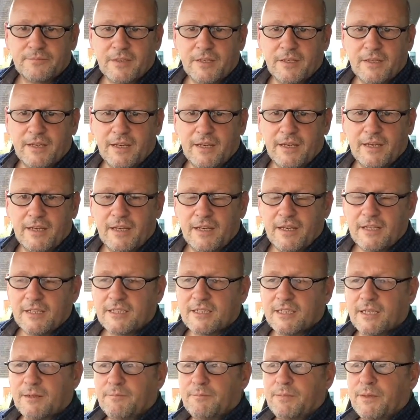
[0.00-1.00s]
Okay,
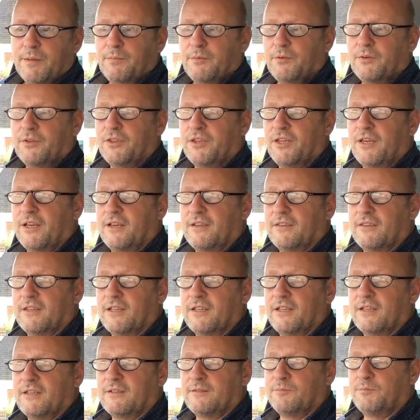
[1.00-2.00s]
some people think
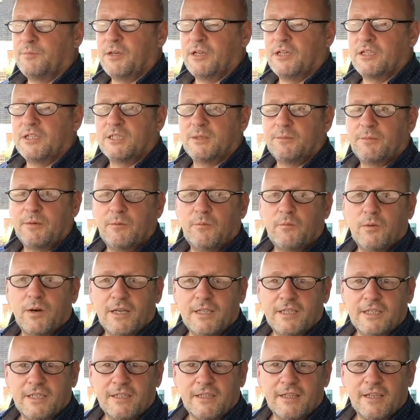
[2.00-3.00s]
that because you've been
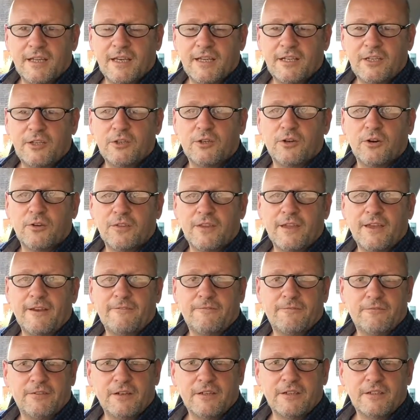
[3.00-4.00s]
waiting there and you got there
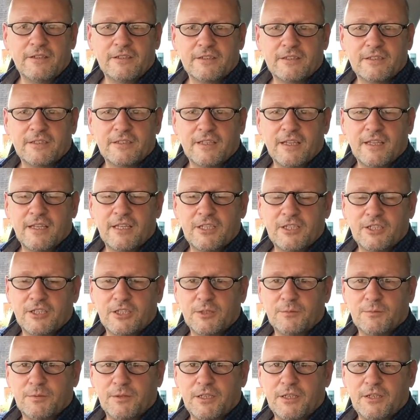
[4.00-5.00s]
first, then it
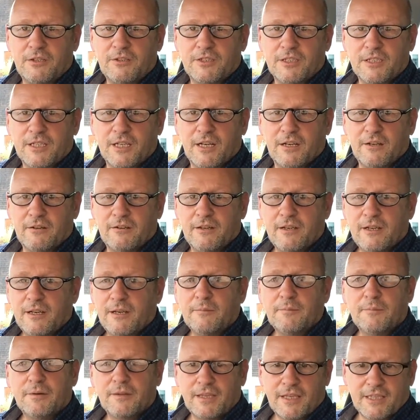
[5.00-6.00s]
should be you to go,
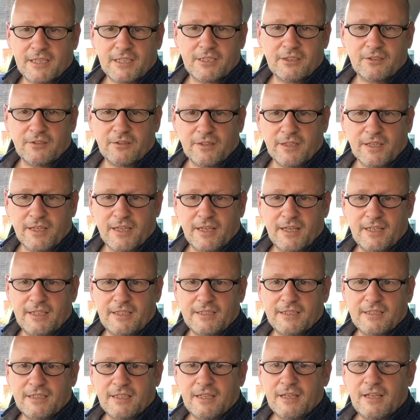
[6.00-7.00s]
but that's not the
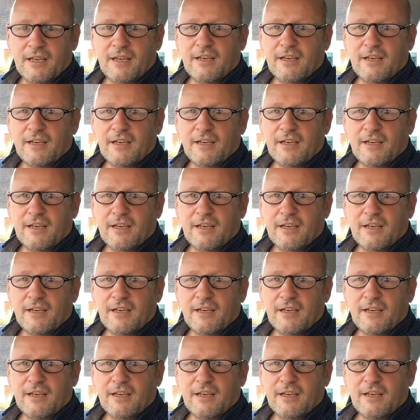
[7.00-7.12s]
case.